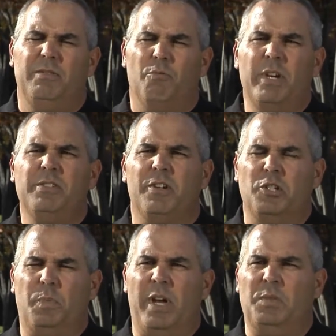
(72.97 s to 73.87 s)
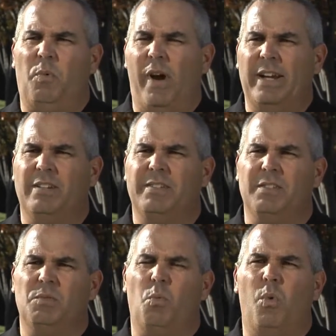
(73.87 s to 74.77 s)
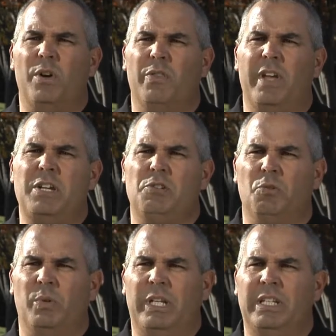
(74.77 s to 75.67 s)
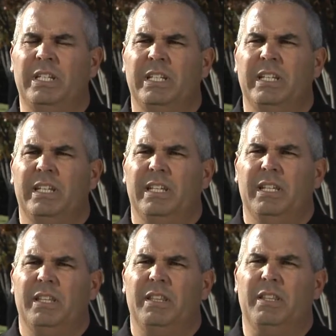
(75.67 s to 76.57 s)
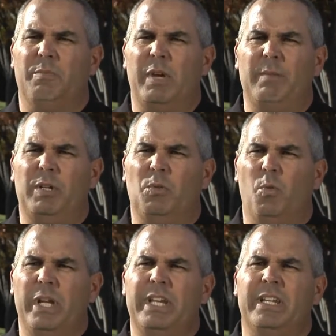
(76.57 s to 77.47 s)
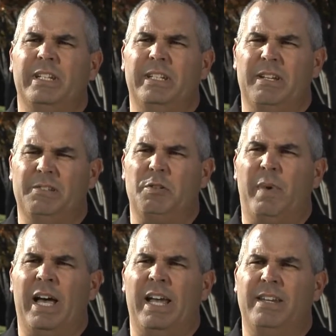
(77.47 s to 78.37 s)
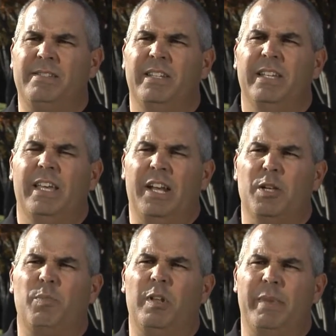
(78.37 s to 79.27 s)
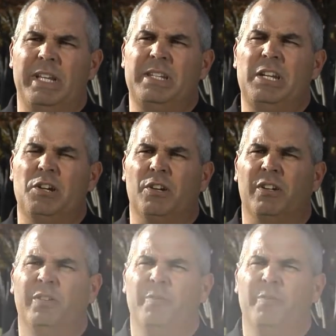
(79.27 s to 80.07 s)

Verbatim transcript: Research best practices, what are they doing that maybe we can customize and implement here?